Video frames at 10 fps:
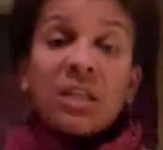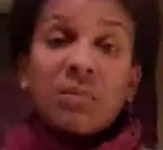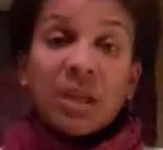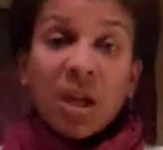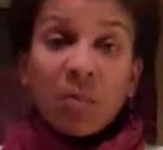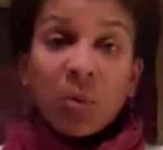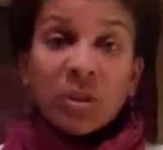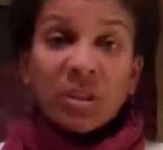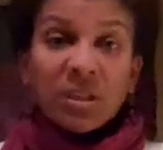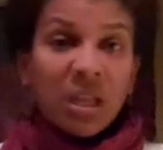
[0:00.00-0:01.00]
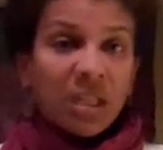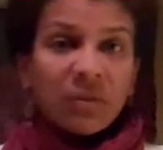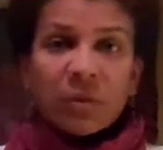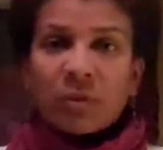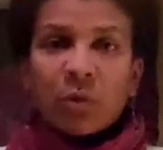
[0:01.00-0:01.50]
to become more
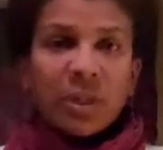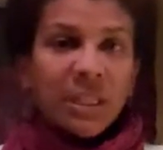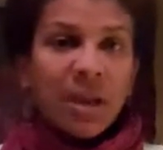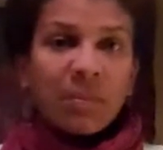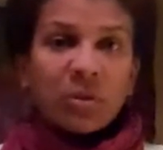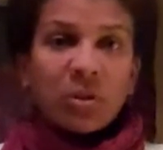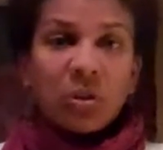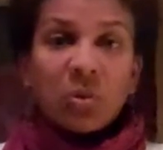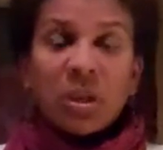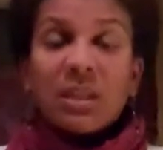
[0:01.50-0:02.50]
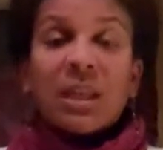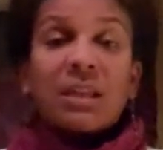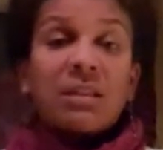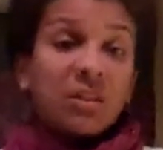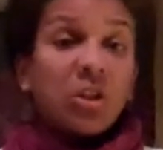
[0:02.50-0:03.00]
successful. For example, to do things
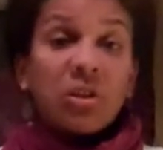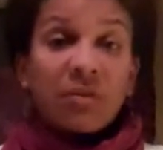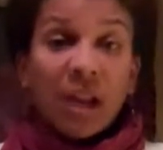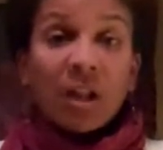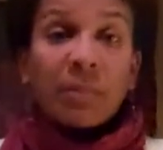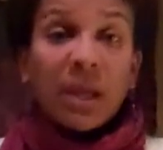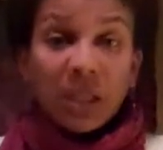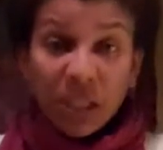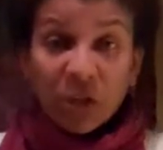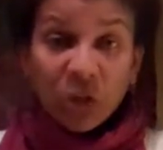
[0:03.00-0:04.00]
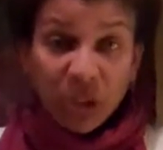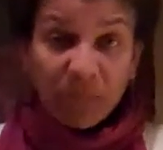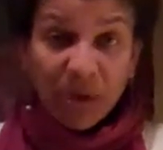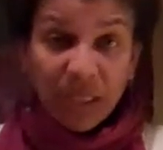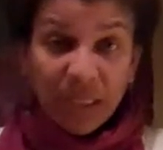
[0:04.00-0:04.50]
like to develop a
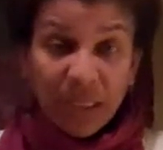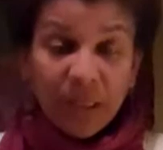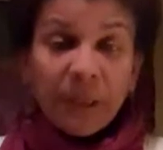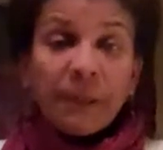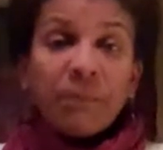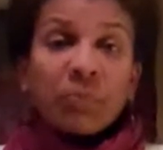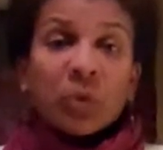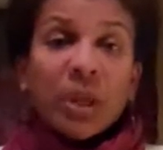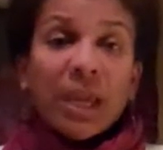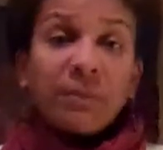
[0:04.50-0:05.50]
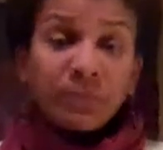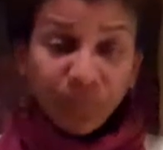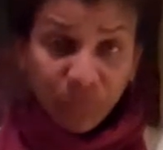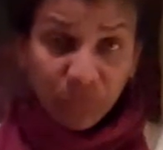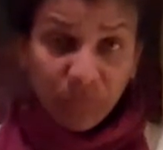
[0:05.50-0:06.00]
leadership presence. Okay?
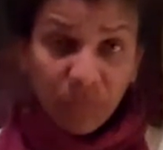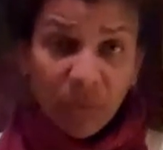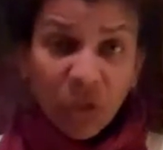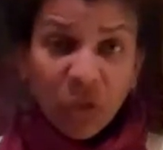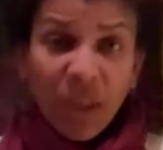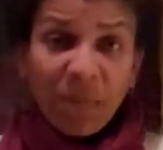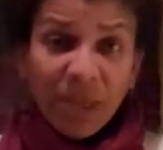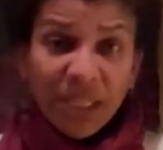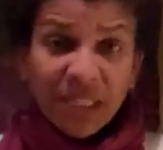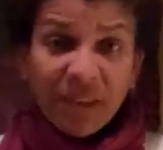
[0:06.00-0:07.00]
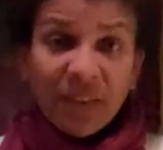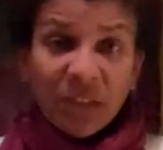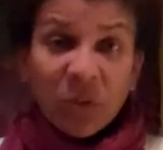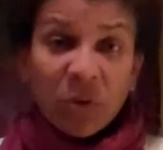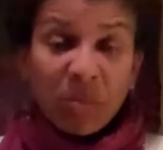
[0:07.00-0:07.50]
So that being said,
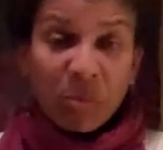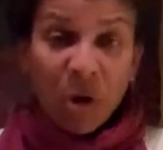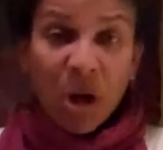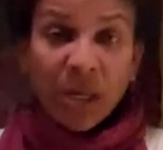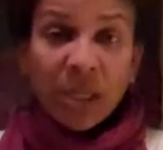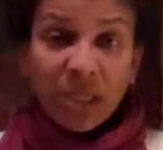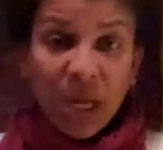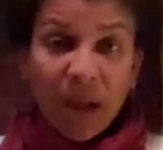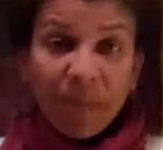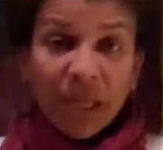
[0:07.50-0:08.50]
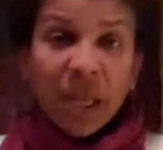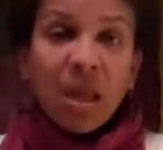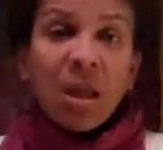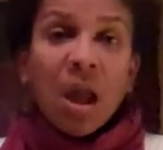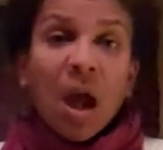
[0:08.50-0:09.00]
that's sort of the broad topic.
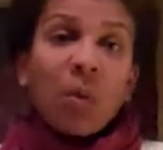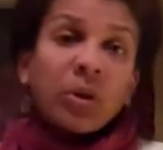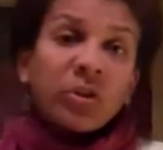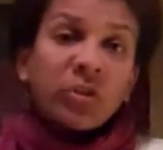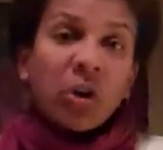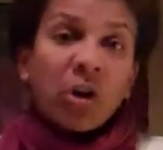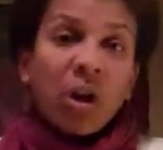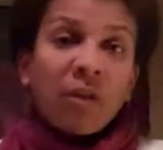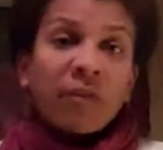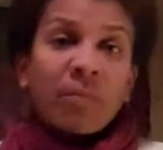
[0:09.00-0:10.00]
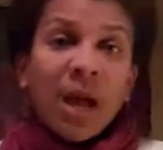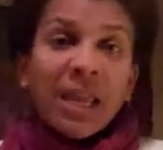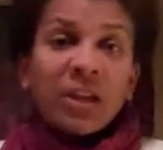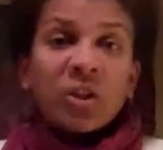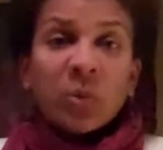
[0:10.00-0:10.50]
I want to start off
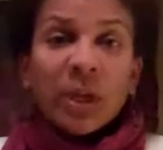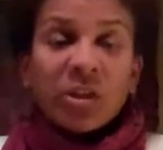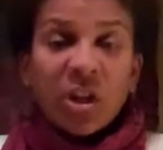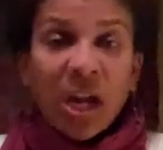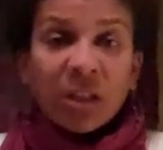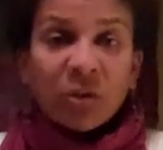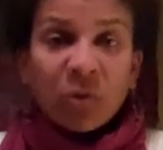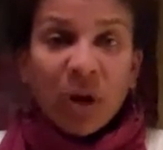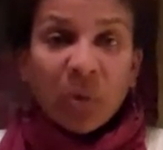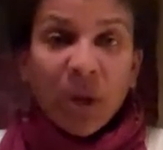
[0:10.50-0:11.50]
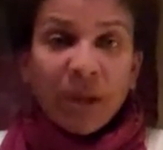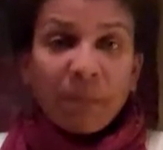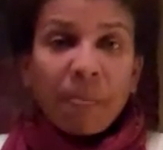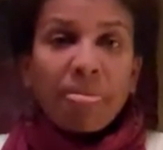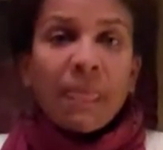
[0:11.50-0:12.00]
by issuing a challenge right away.
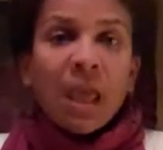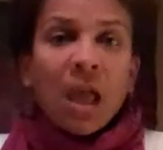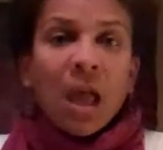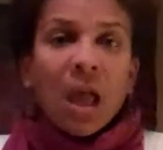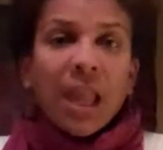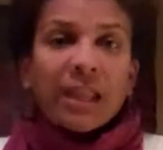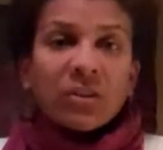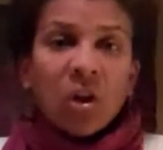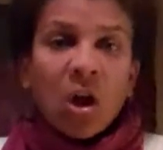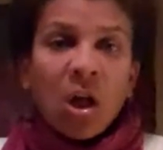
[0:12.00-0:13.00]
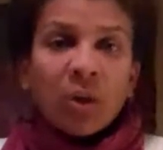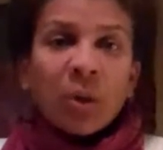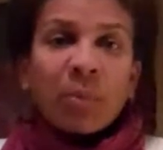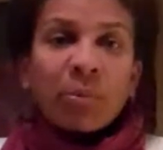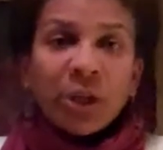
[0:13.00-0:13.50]
It's
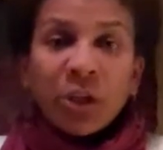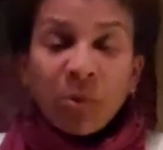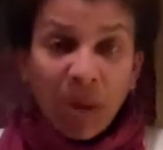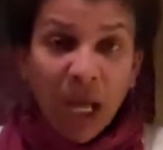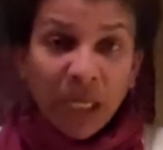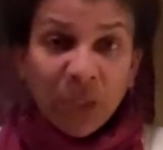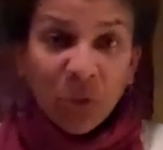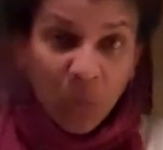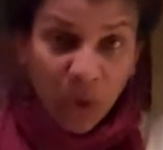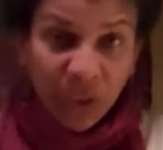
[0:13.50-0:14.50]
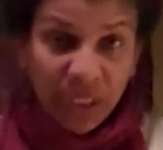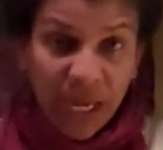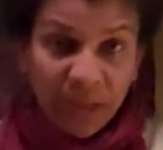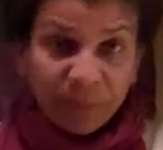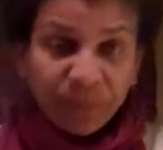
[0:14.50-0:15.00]
called Bring Your Body to Work Day.